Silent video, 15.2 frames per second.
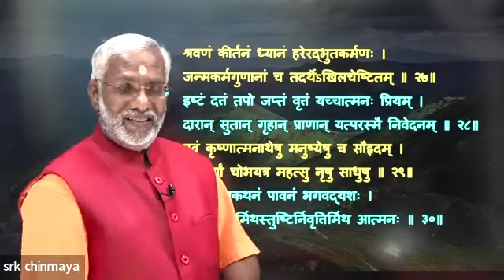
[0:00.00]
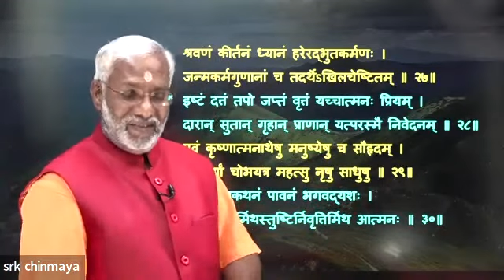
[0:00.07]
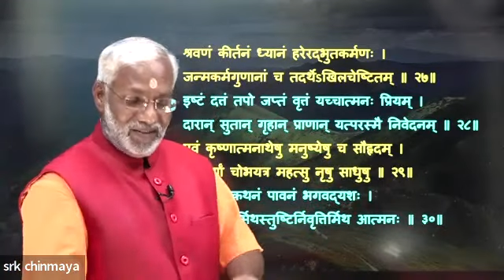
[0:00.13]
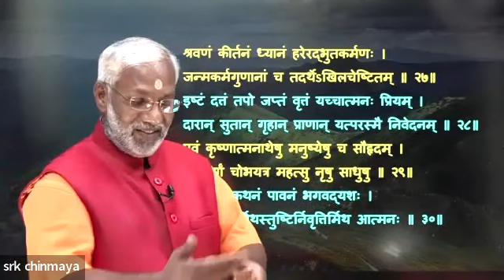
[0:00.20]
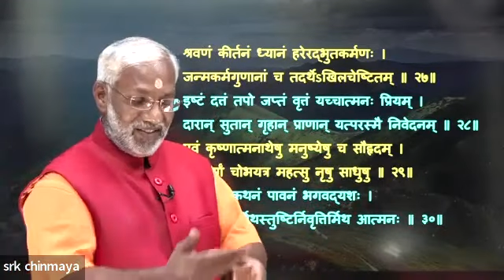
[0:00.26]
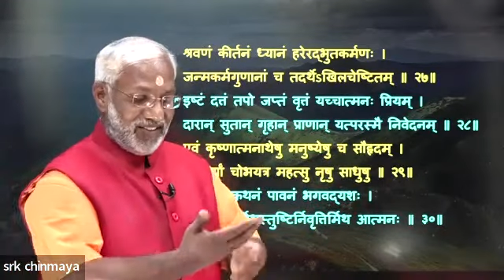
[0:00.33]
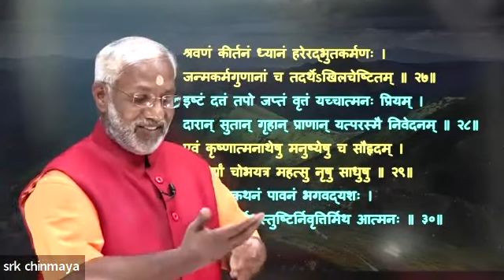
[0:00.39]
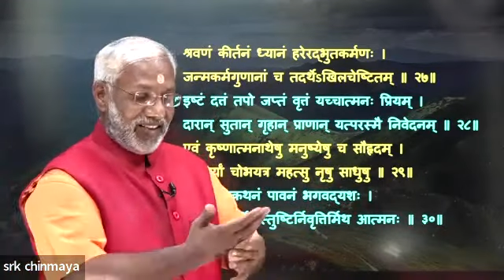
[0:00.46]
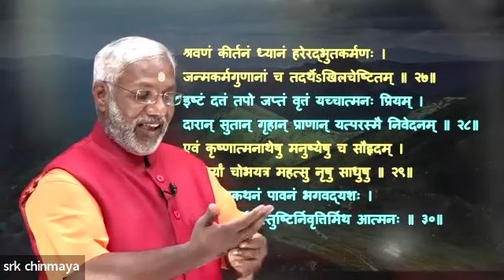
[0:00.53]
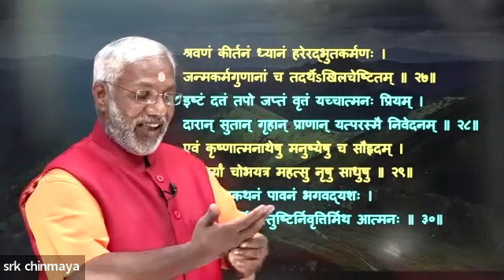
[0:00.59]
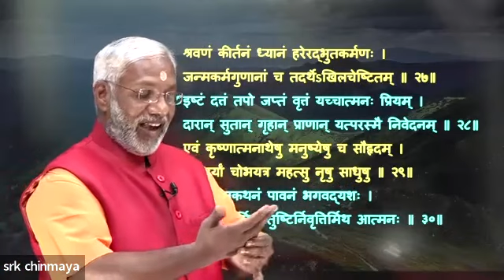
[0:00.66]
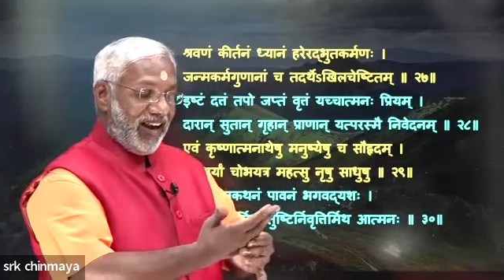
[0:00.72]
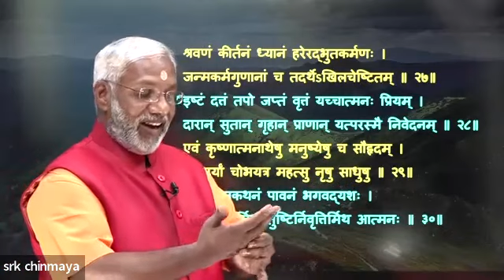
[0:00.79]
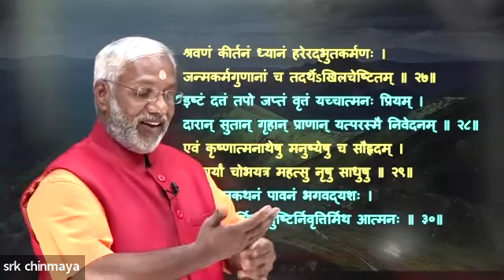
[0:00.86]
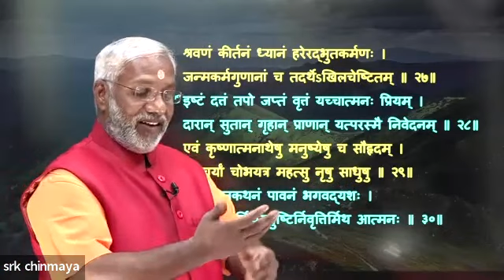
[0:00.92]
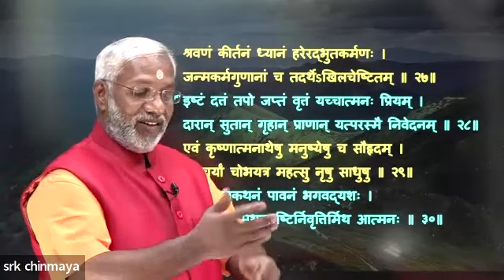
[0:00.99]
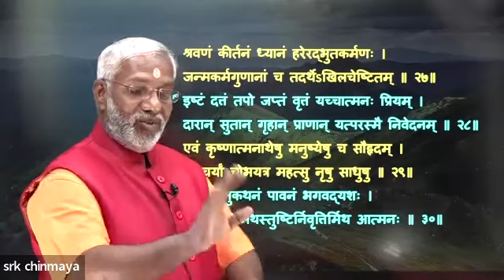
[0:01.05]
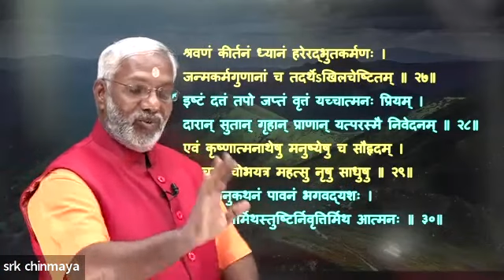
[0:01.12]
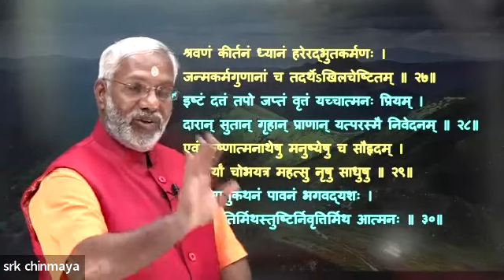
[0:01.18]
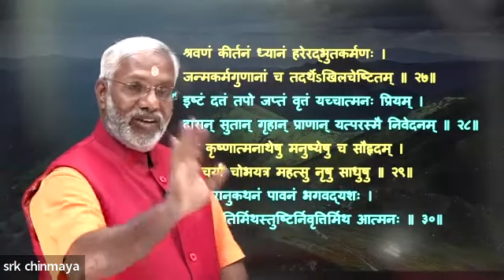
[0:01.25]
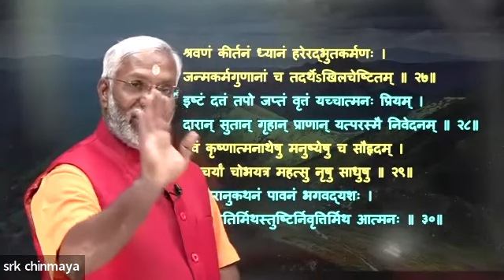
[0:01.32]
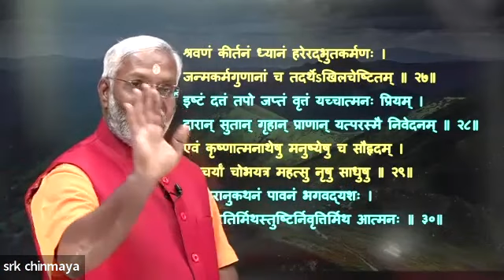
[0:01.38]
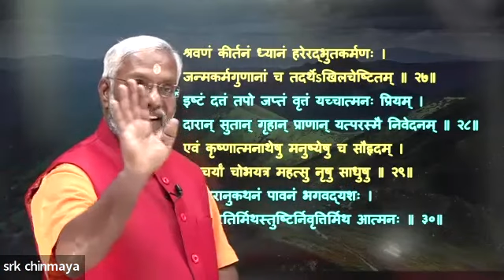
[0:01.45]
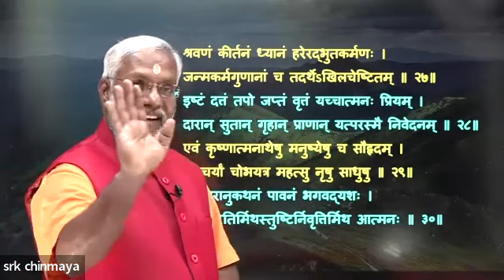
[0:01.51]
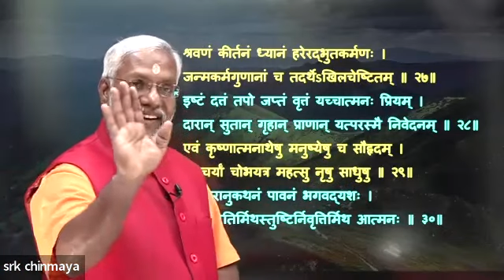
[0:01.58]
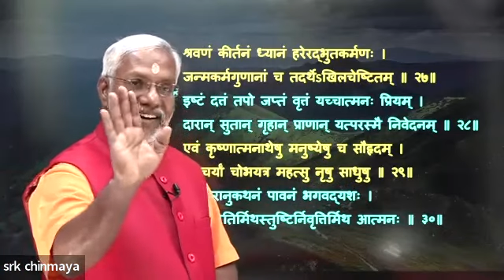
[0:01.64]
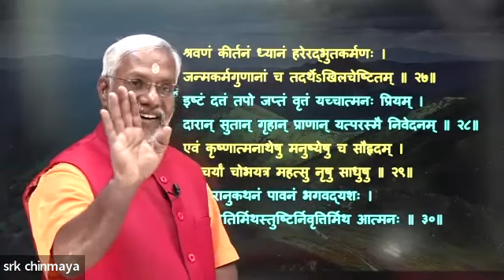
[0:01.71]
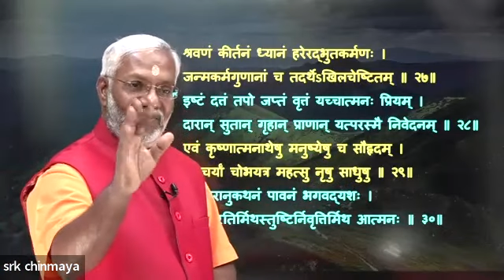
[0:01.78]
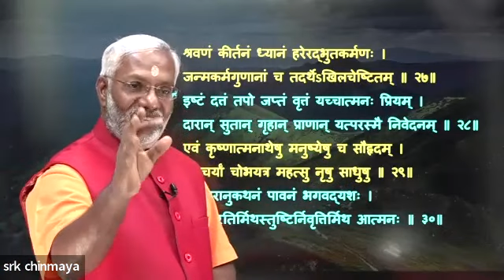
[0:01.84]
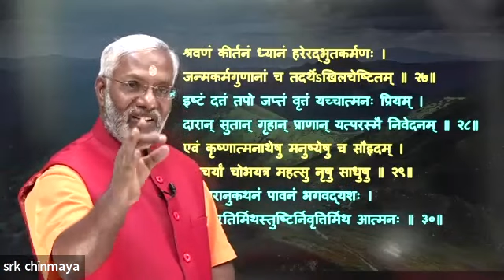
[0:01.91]
Then this hand you
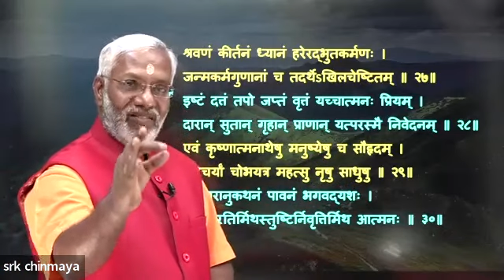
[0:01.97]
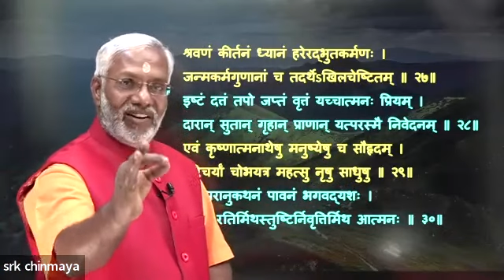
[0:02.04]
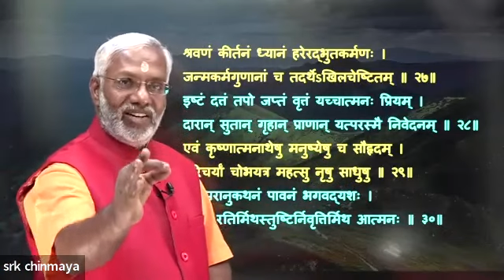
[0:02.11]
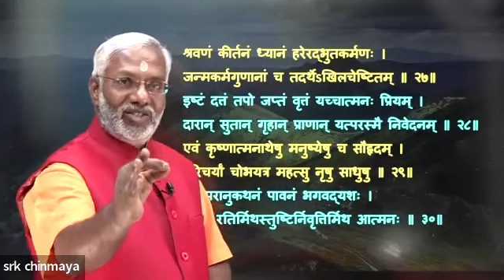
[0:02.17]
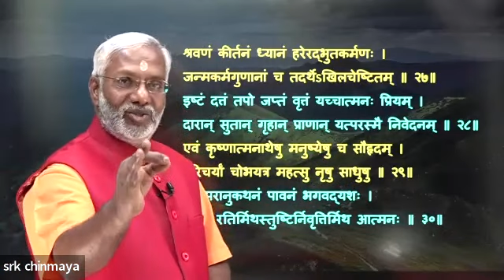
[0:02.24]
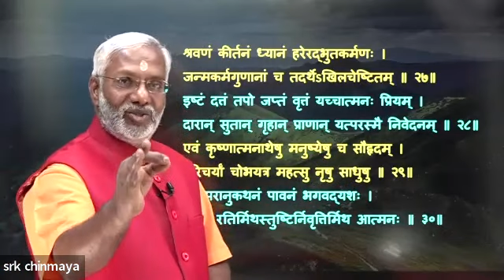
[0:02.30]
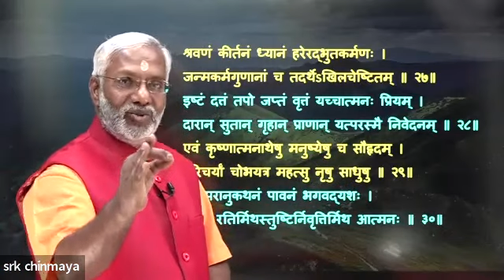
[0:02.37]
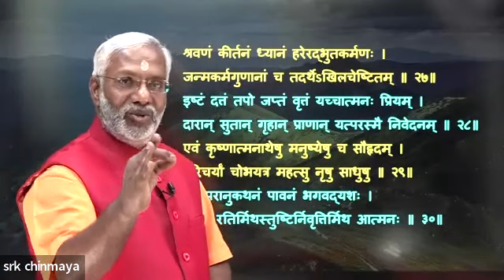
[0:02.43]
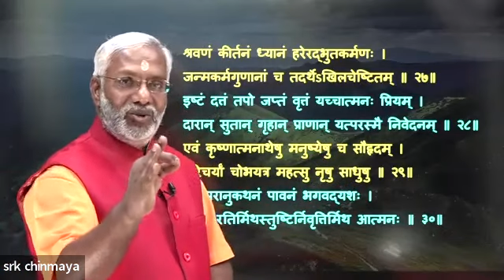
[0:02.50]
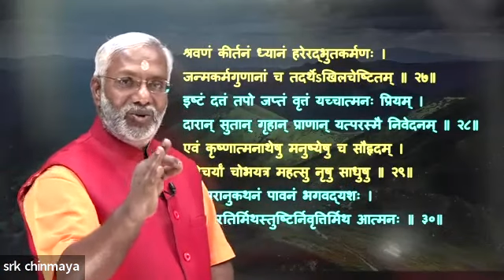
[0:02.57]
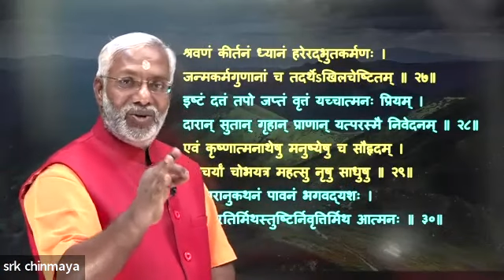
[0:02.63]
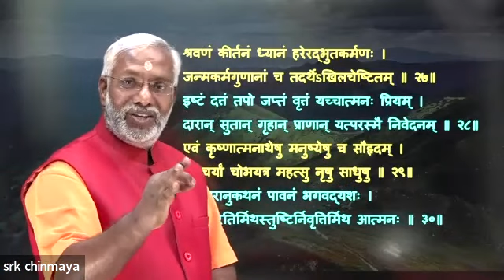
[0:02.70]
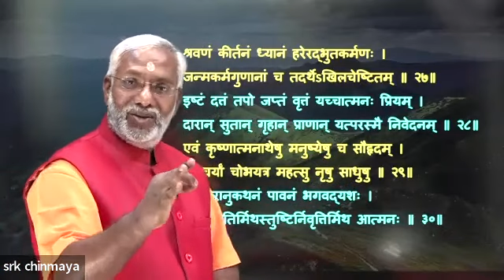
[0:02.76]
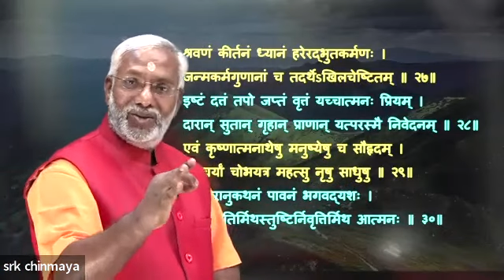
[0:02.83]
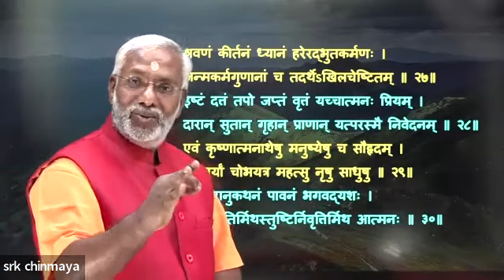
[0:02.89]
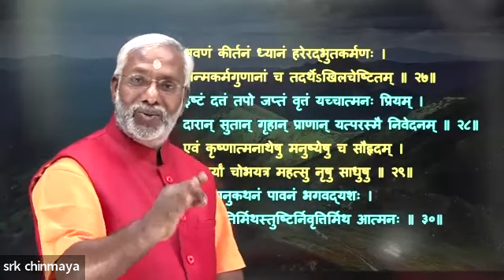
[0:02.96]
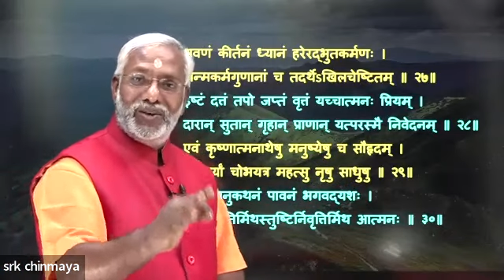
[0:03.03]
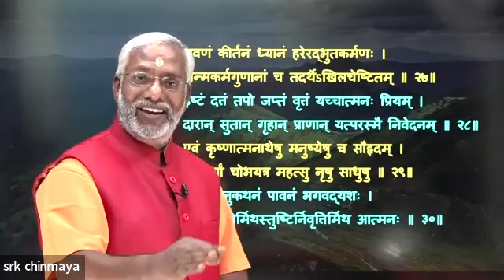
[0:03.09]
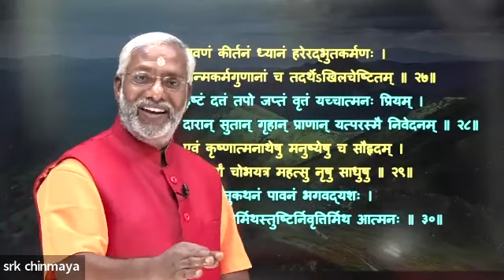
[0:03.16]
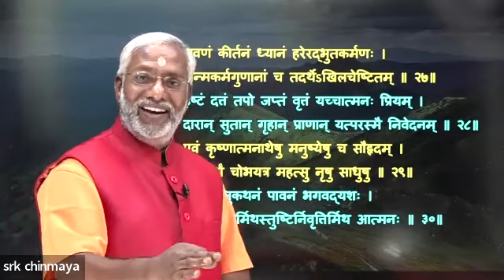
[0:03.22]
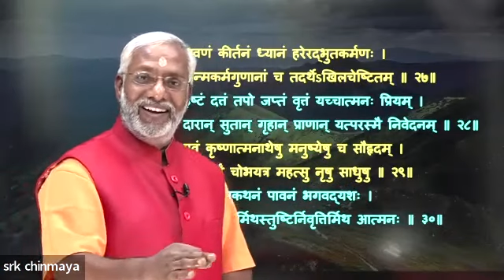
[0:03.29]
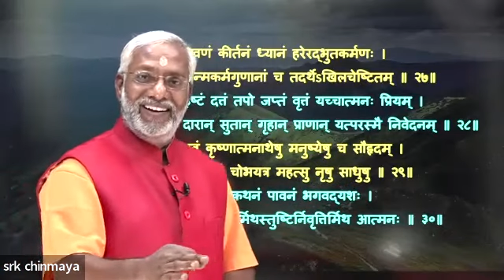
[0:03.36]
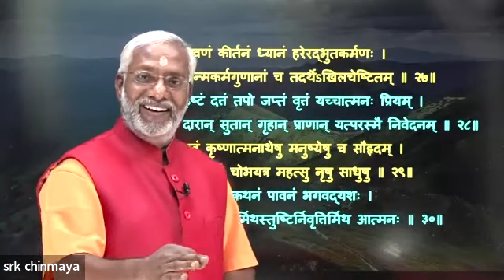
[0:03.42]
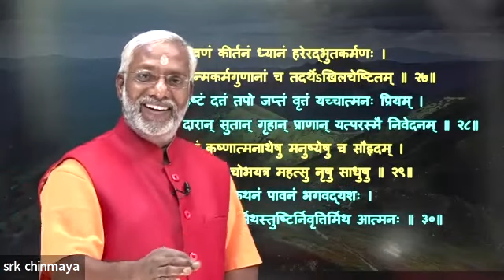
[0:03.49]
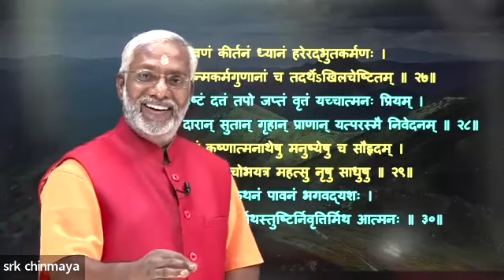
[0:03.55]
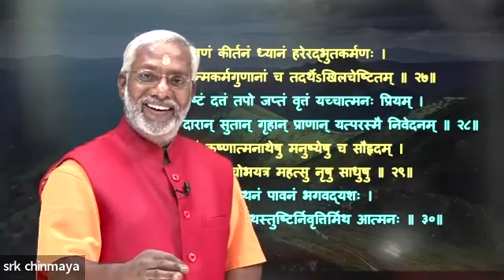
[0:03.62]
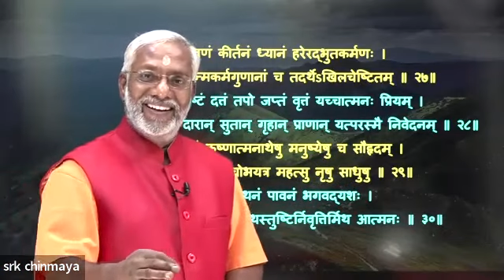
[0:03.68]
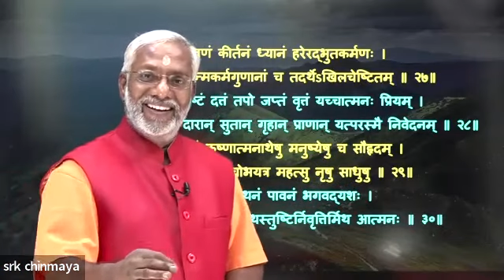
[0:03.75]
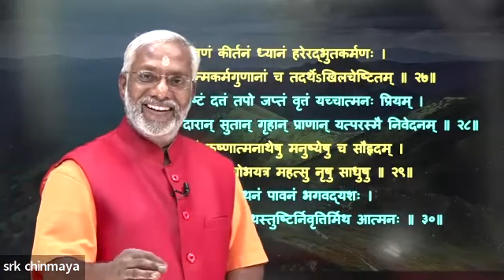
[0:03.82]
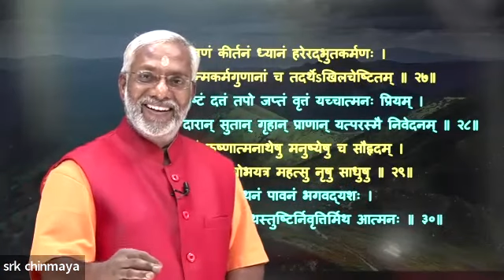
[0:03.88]
created, flower also you created.